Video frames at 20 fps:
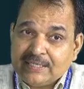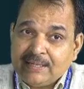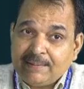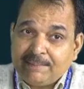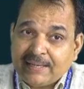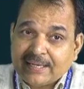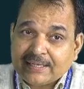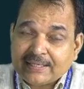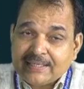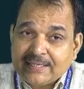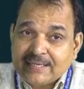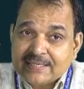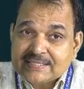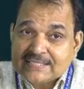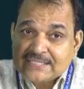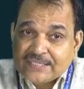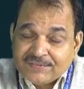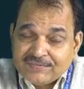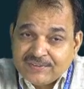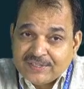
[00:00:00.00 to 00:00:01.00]
Mackney has
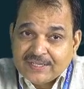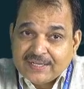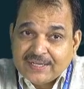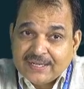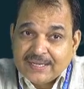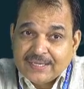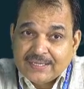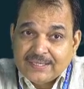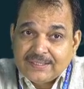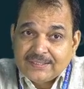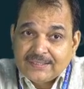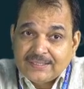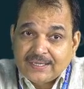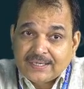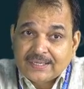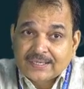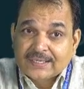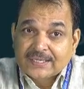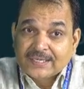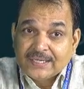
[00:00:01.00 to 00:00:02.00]
said very rightly that
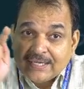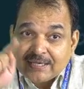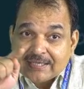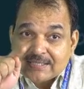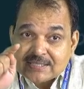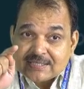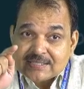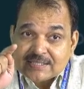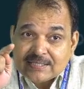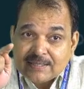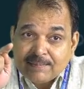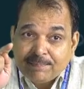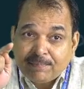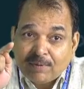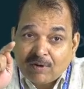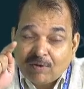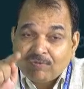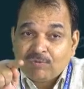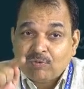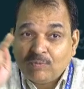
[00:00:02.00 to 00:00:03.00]
relationship
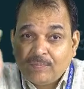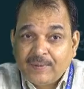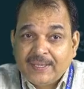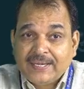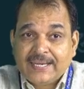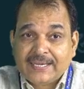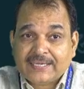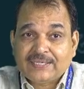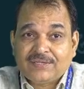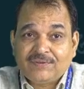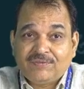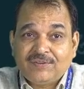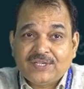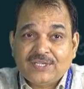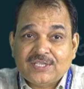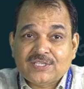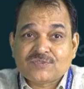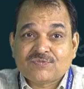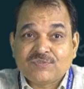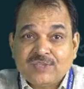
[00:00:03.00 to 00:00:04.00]
of human
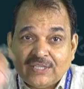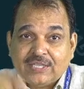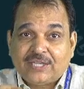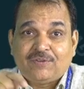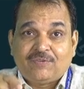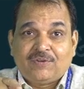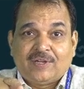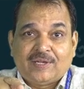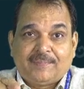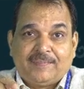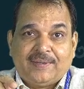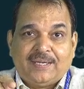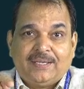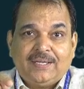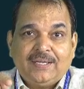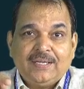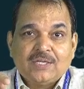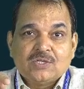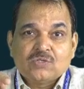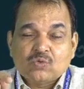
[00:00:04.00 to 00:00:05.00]
activities with environment.
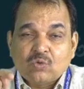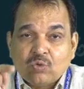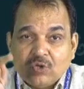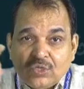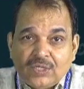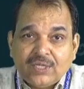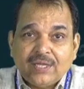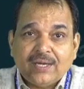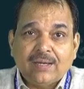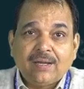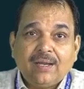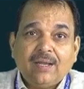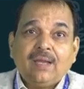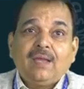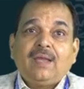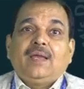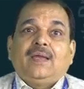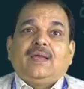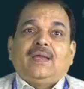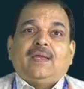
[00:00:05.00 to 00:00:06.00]
So here
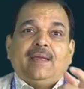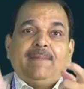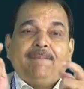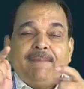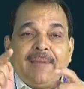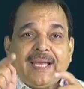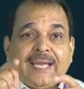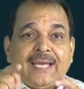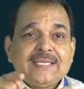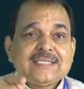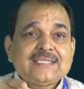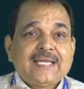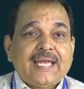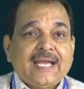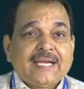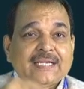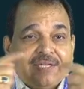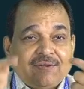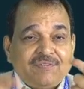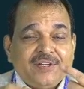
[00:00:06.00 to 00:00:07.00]
a man's
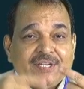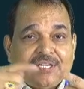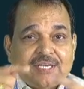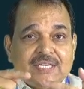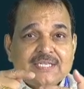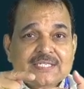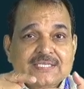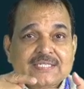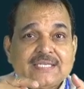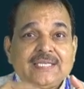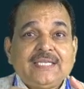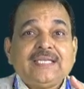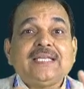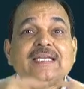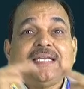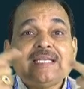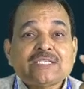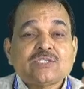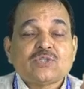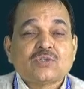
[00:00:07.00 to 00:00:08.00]
activities in
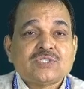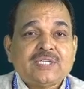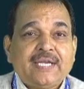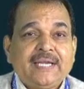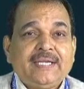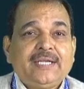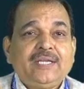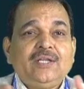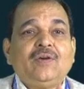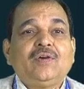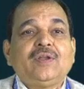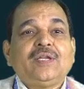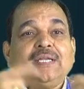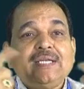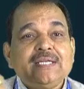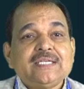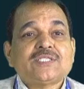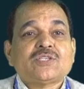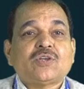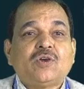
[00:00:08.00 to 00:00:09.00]
his society or in
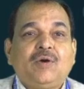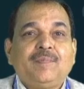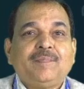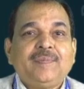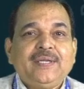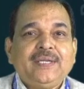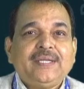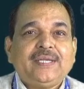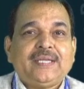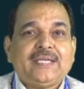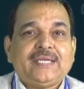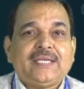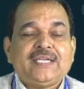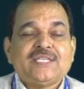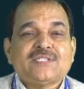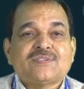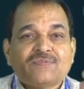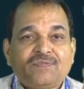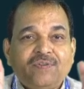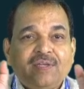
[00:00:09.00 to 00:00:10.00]
his community
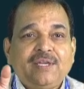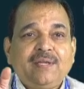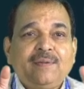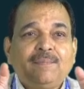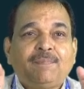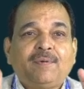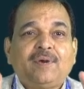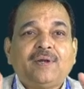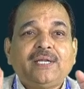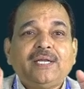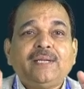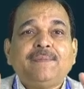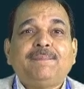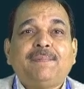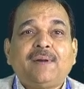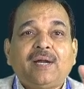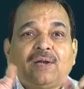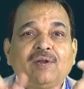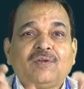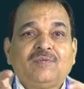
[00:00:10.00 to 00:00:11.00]
is very important
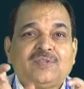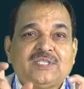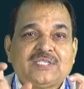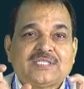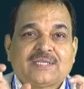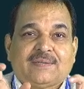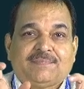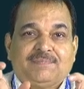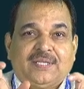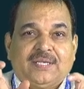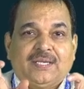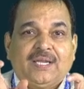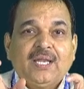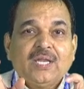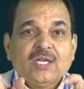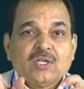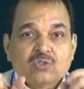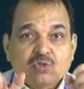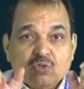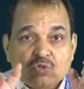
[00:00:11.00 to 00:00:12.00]
part of this subject.
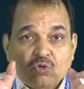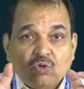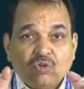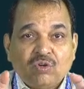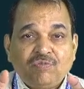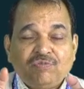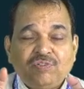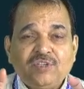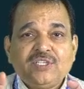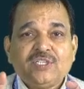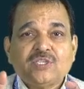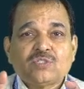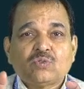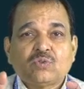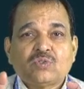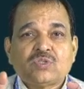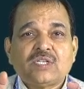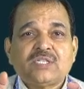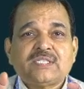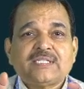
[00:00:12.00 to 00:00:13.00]
So geography is a
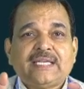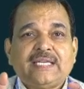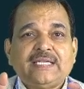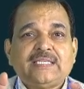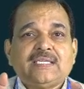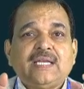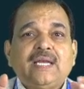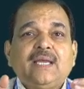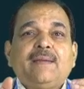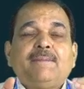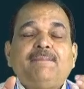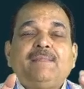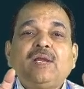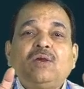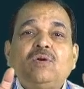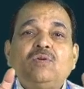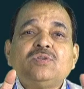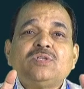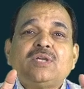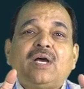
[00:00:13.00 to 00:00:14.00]
social science
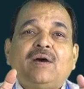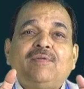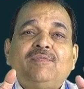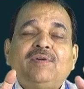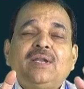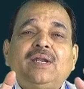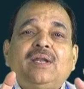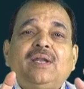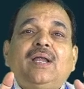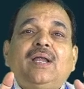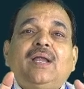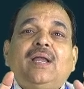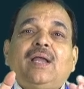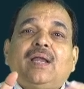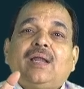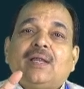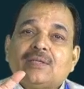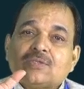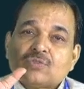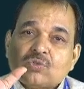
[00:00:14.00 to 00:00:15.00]
because our
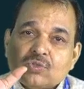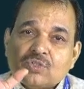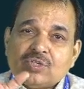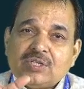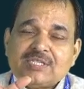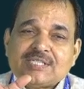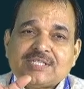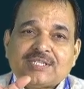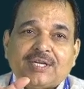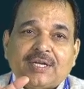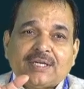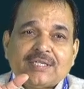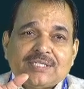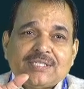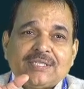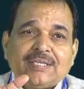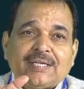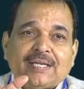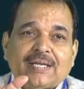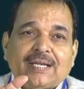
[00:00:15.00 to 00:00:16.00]
social
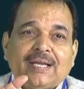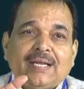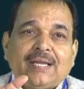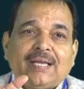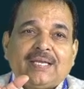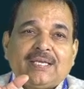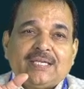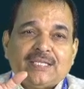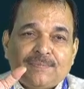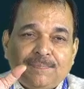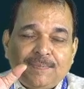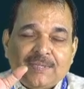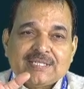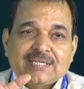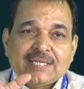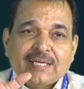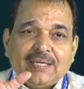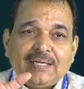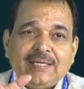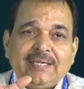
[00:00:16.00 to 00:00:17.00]
structure is
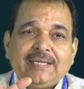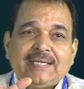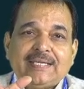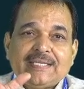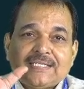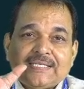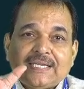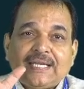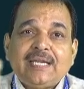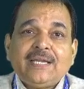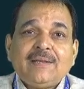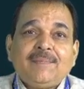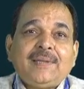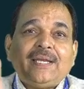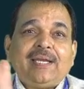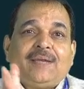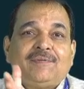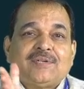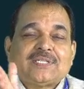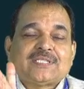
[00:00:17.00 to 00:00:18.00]
basically designed by
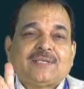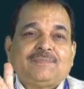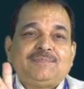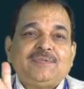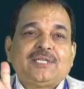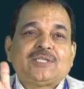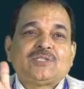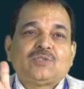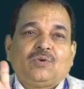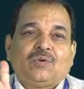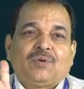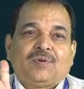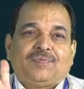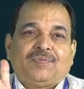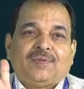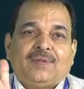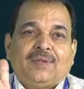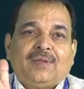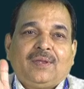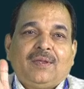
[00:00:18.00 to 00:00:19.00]
our subject
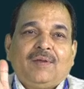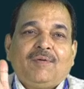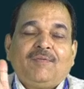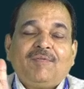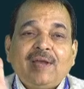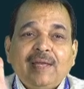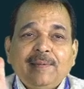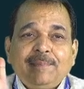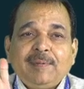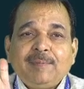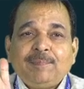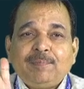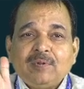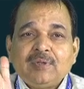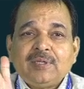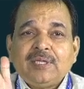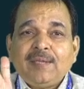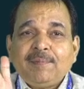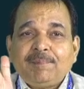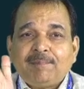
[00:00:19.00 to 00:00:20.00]
geography. Why people
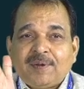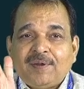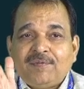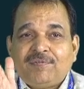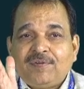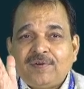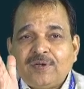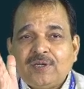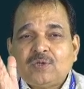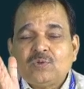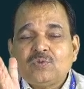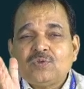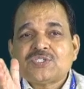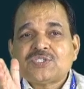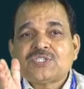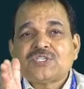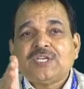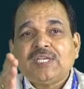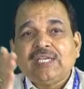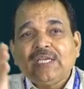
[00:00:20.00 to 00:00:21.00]
they prefer to
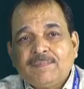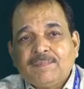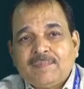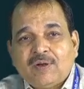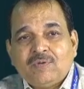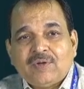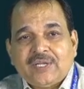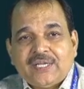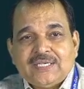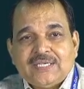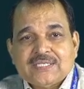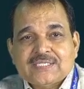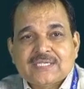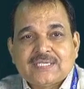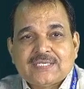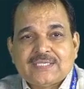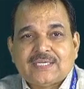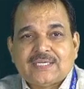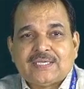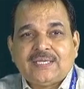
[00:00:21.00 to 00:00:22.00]
stay in mountainous
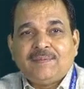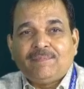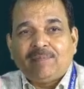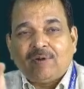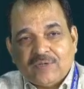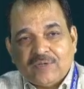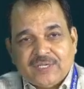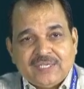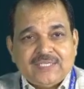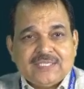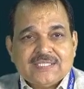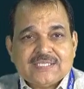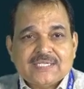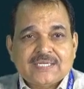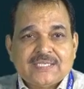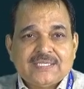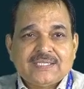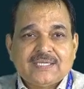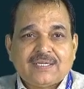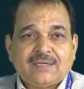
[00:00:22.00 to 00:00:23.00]
region? In mountainous
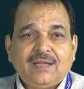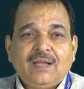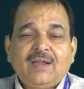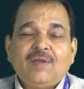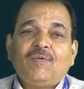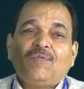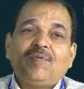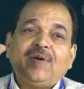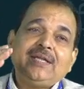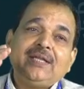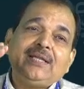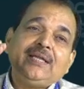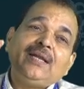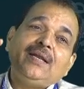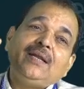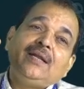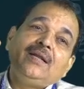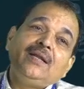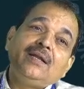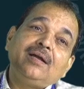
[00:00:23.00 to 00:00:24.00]
region, why they
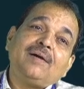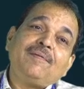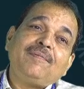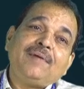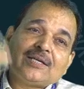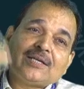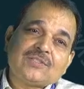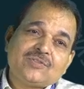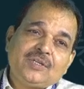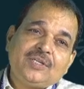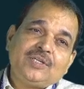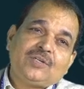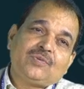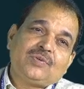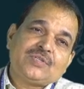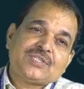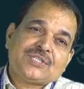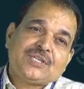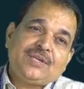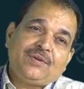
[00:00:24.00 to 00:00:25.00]
love actually to
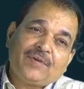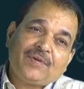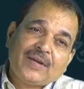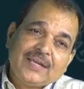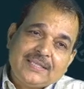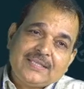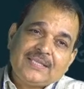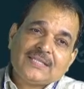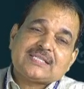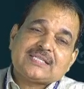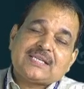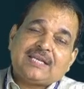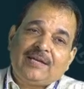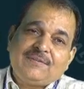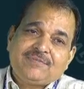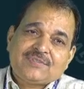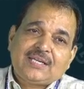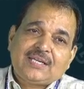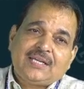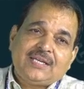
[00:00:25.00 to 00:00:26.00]
stay? Why their
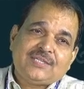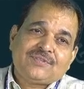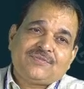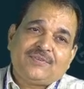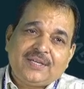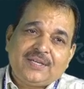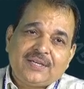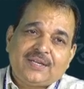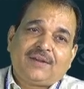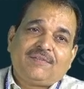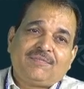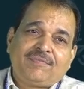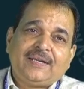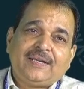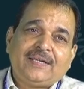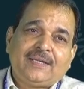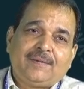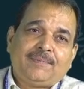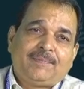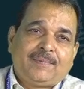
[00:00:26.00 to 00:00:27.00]
lifestyle is very rough and
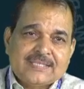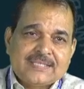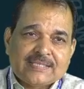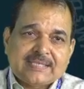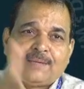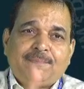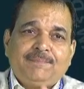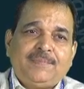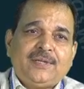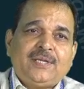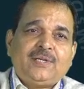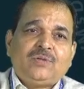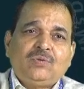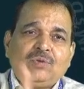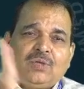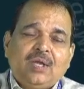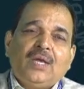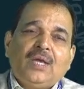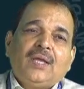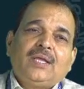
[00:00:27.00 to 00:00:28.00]
tough as compared to
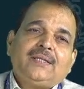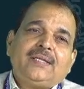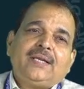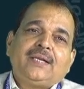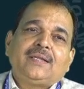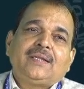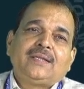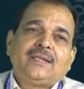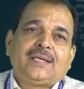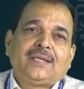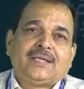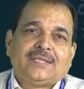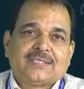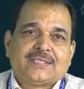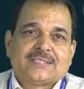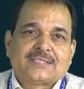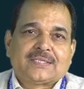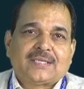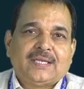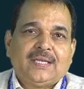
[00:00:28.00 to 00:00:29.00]
that other
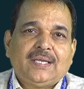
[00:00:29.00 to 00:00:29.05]
regions?